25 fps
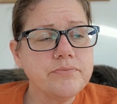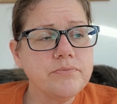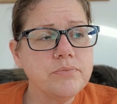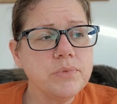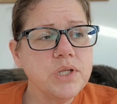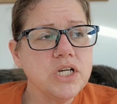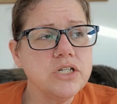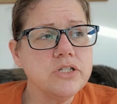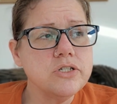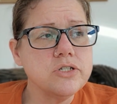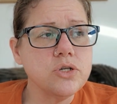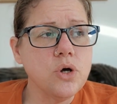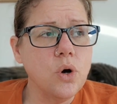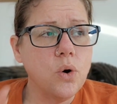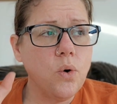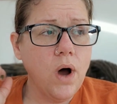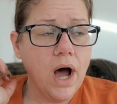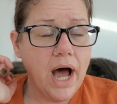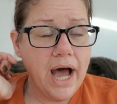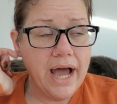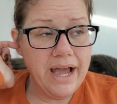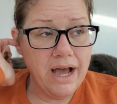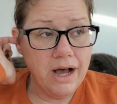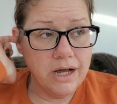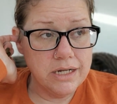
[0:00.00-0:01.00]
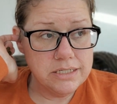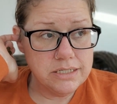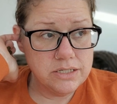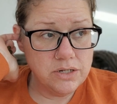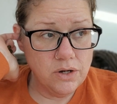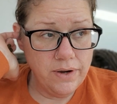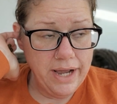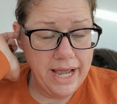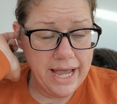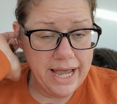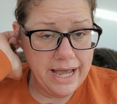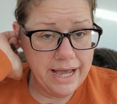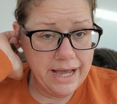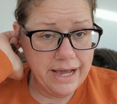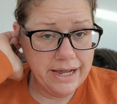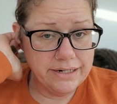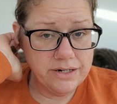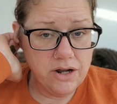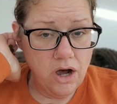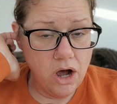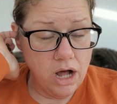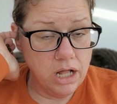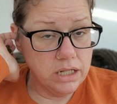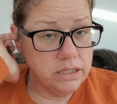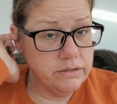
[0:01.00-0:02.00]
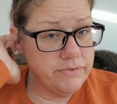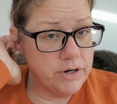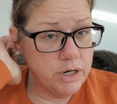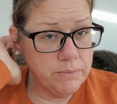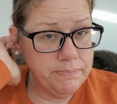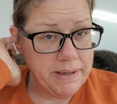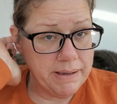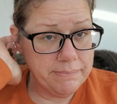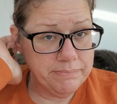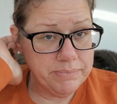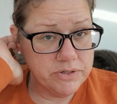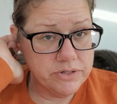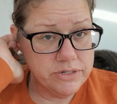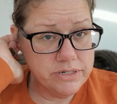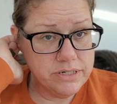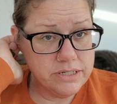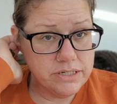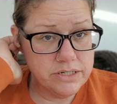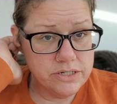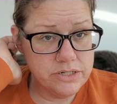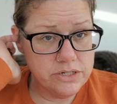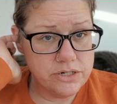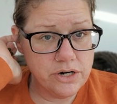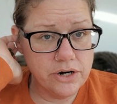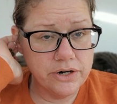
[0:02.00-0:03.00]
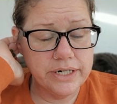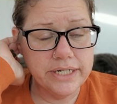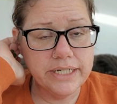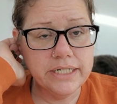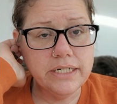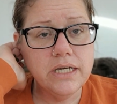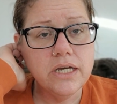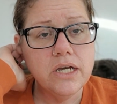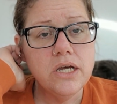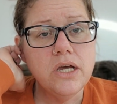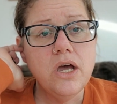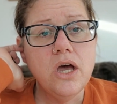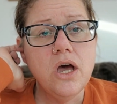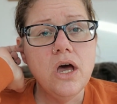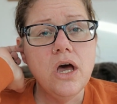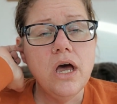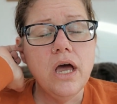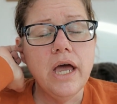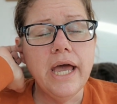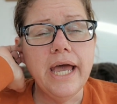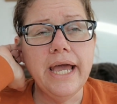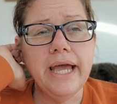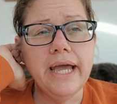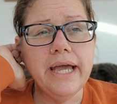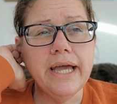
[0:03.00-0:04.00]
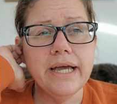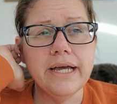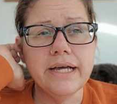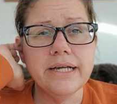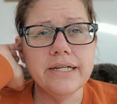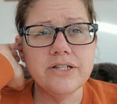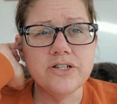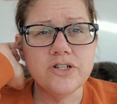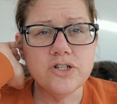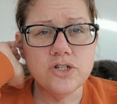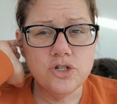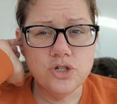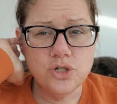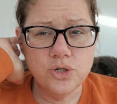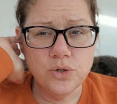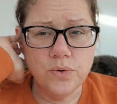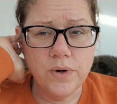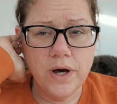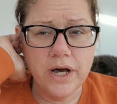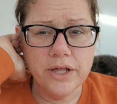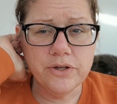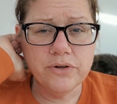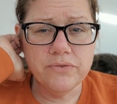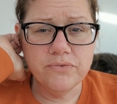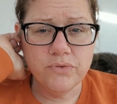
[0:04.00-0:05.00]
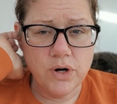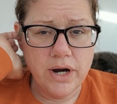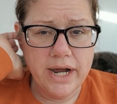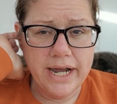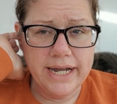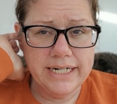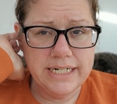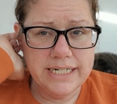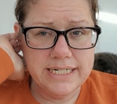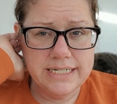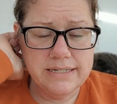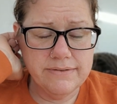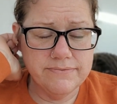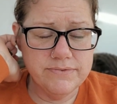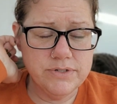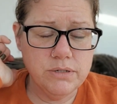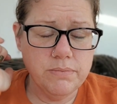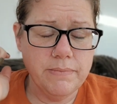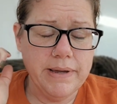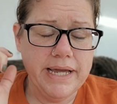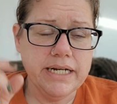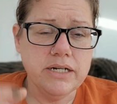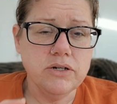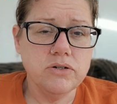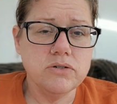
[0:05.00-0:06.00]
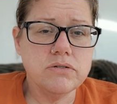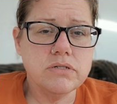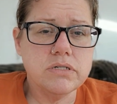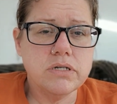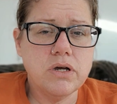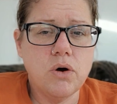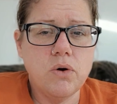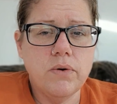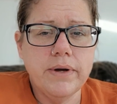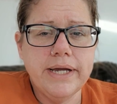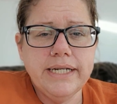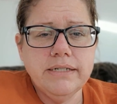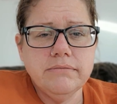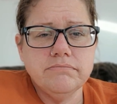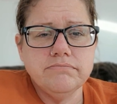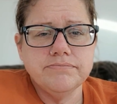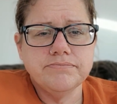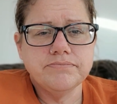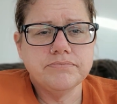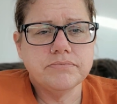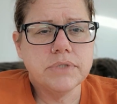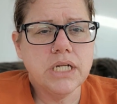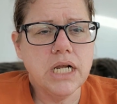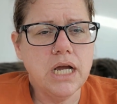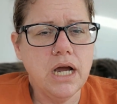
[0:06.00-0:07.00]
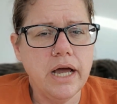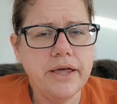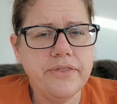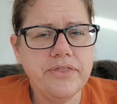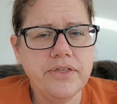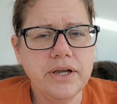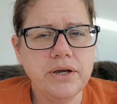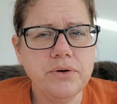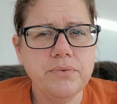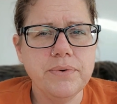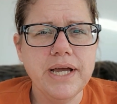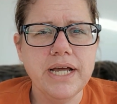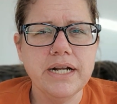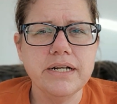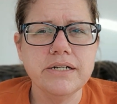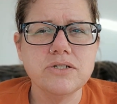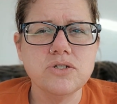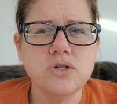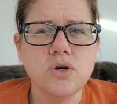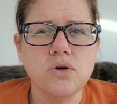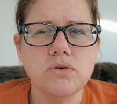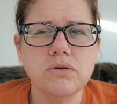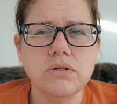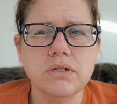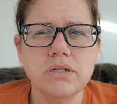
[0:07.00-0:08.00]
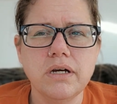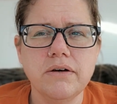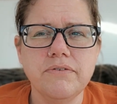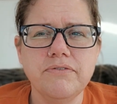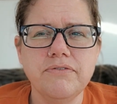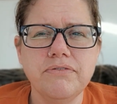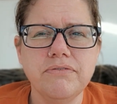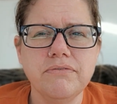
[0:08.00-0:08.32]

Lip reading: So I also had all of our peppers started and 2 other varieties of tomatoes going. I think we had a total of